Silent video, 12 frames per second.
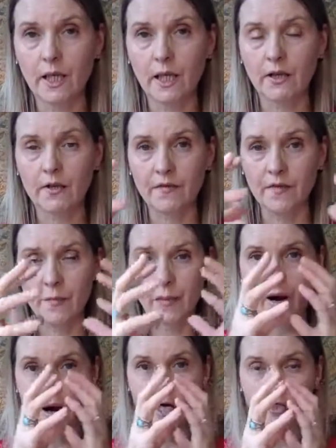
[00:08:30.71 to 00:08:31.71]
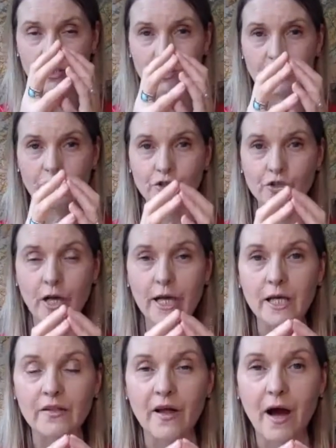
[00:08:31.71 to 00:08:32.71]
than the part that's right
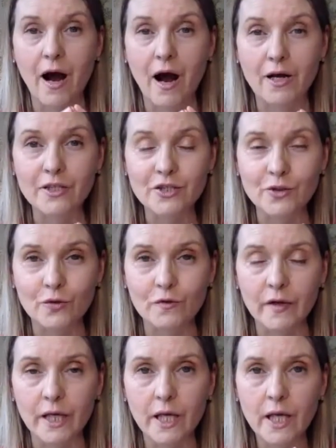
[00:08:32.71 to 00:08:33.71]
in the heart of it.